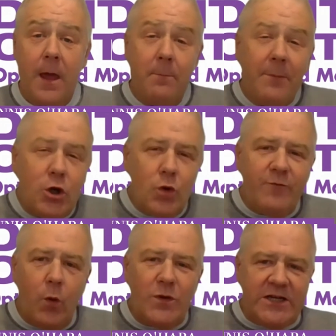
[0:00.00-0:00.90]
Make sure it
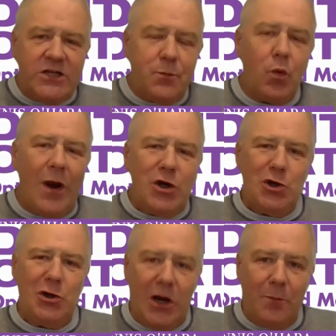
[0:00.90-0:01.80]
evokes
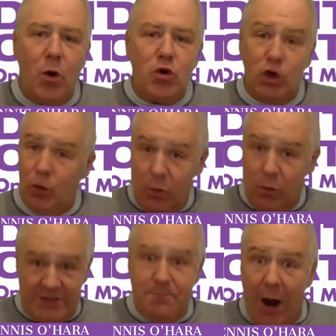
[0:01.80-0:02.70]
inspiration and emotion. You want to
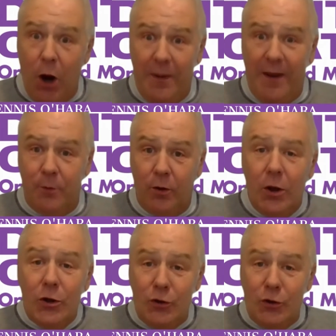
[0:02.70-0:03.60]
inspire people
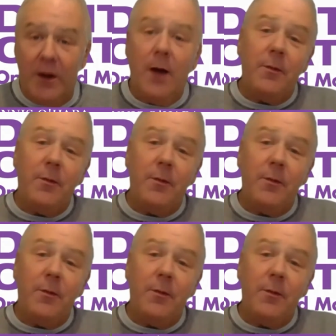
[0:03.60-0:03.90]
to become